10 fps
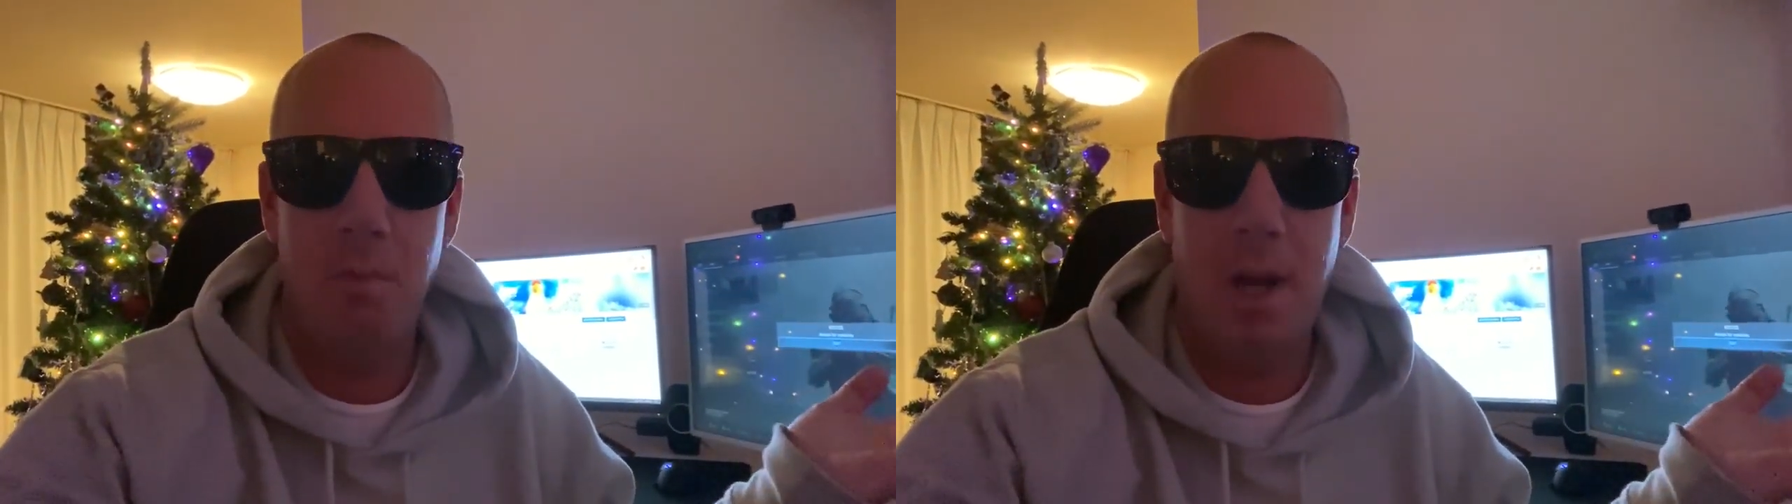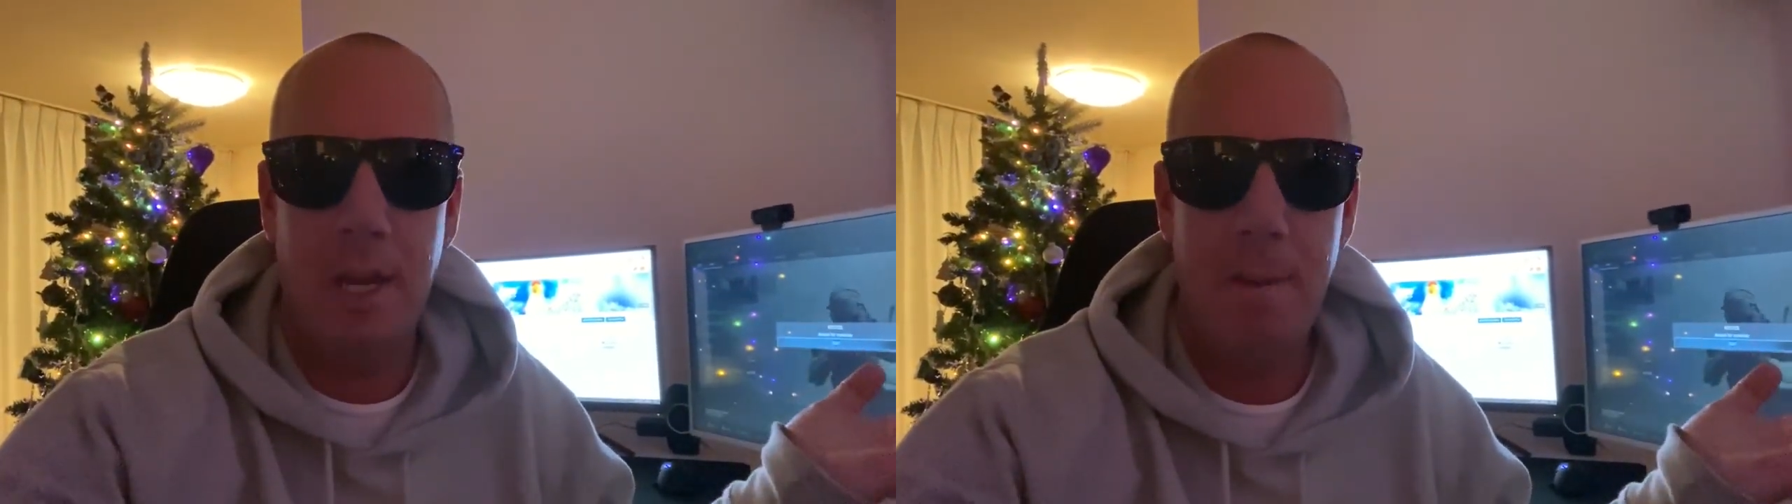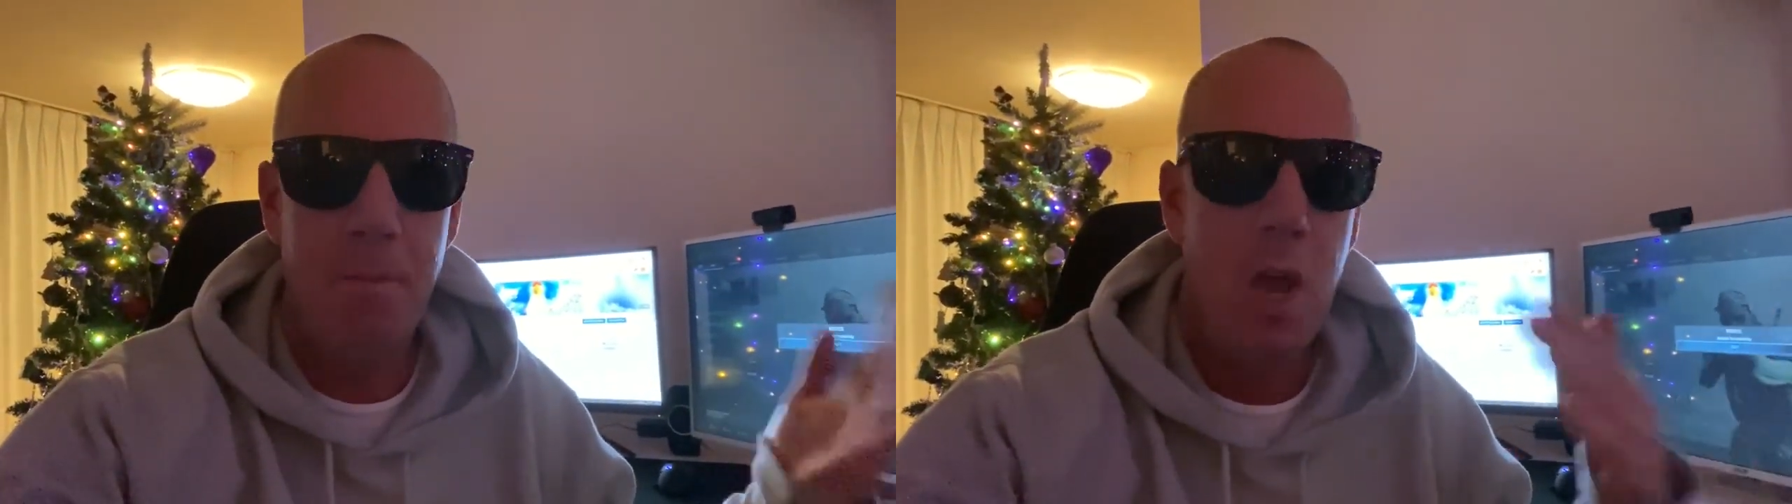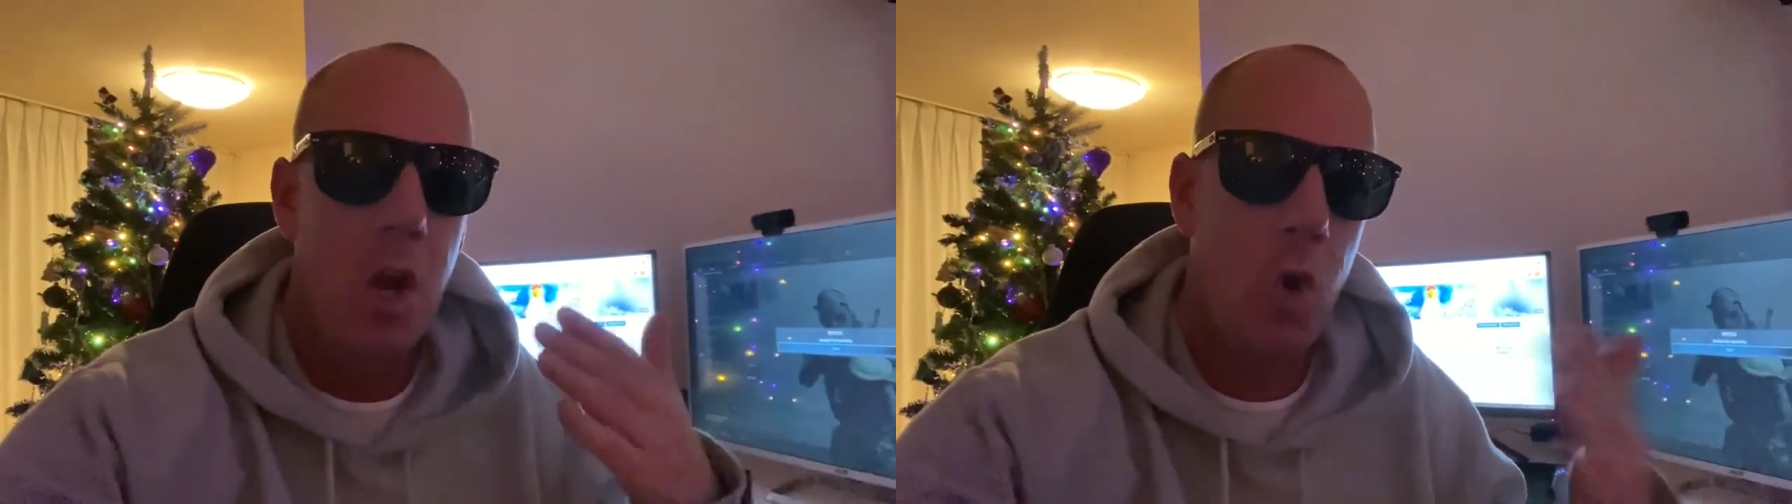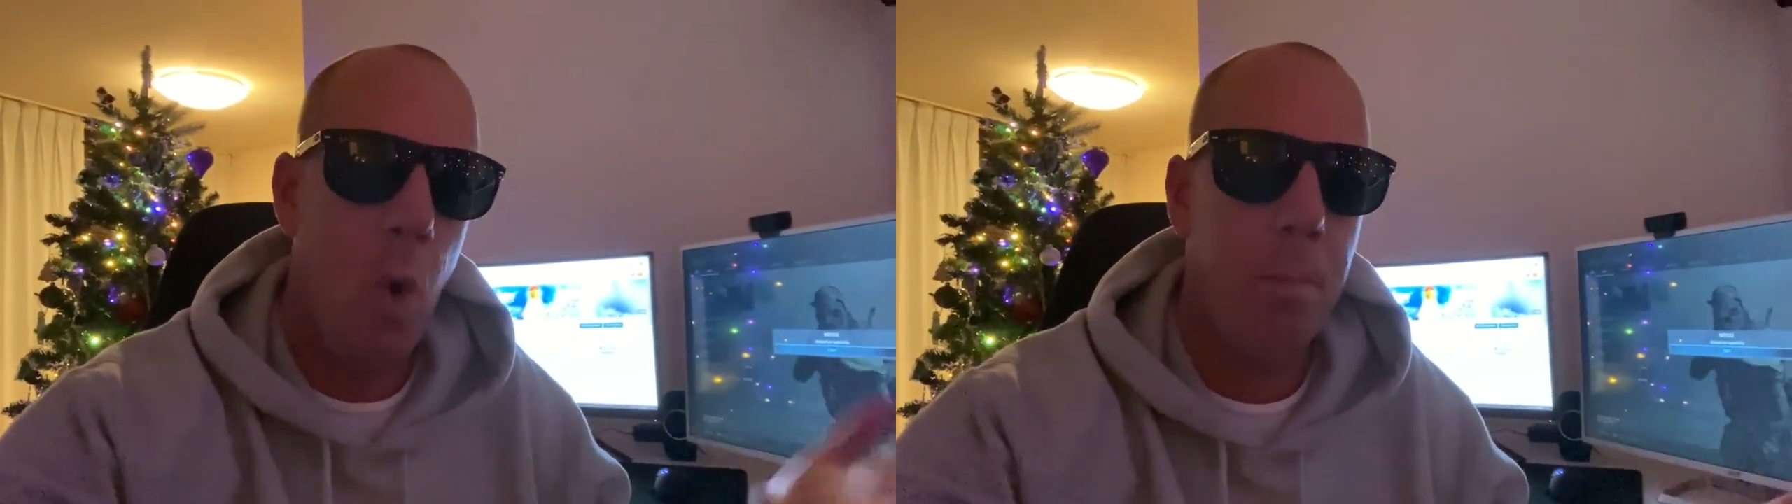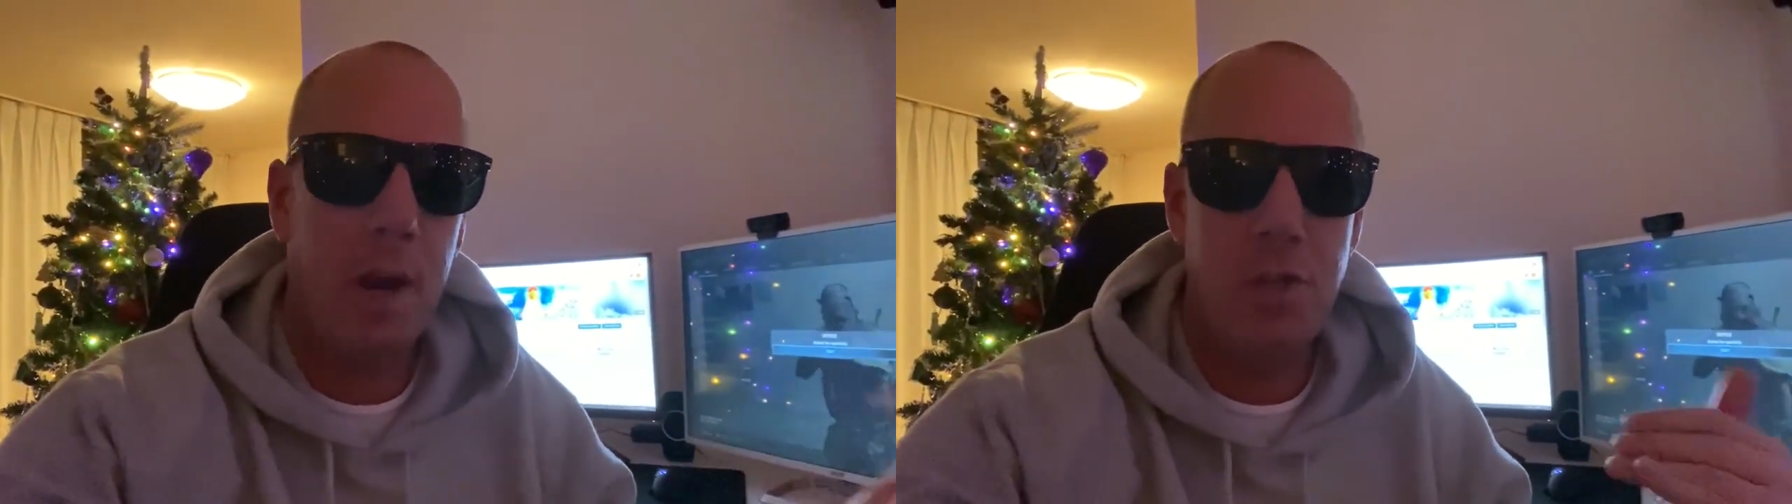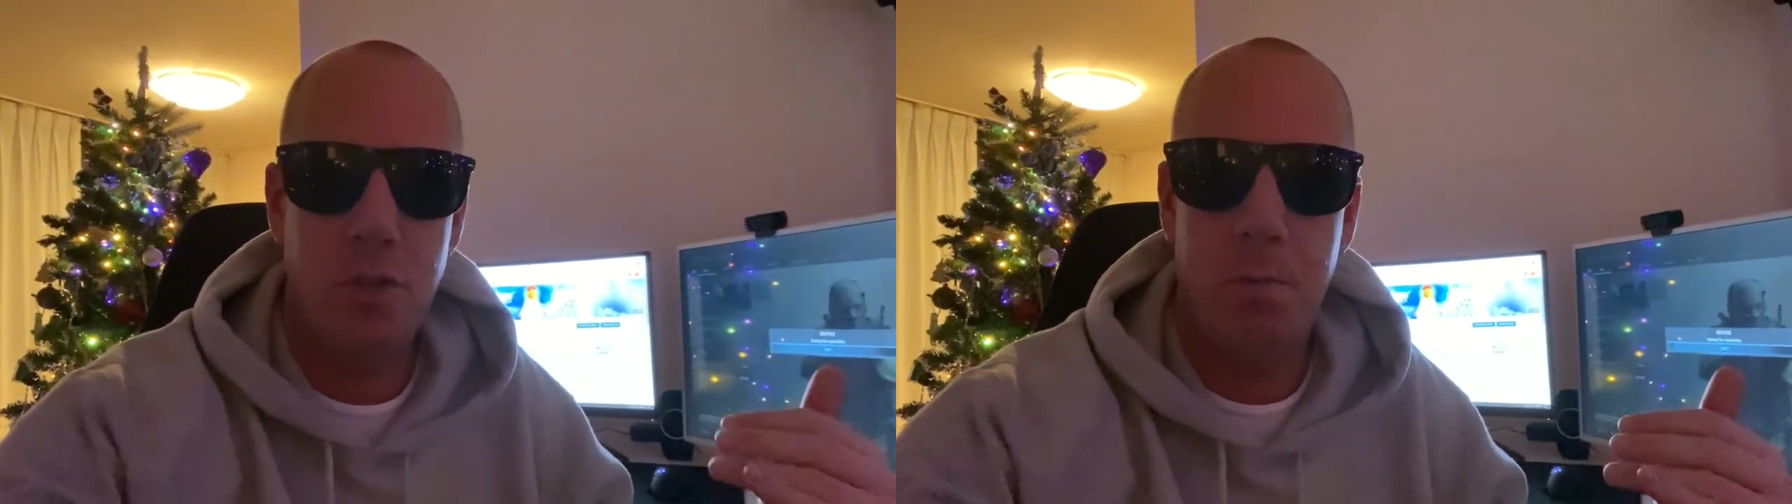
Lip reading: money, corporations